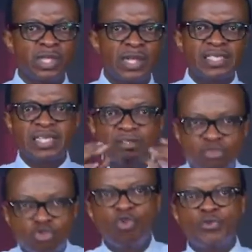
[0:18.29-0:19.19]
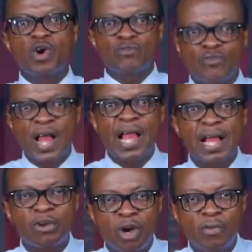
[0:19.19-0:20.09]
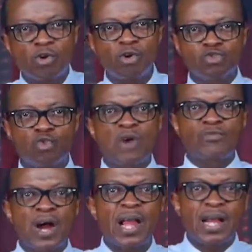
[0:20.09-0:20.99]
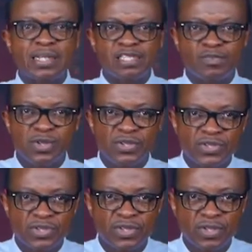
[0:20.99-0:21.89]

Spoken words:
Let's assume you are fired. You're among those who are fired this month.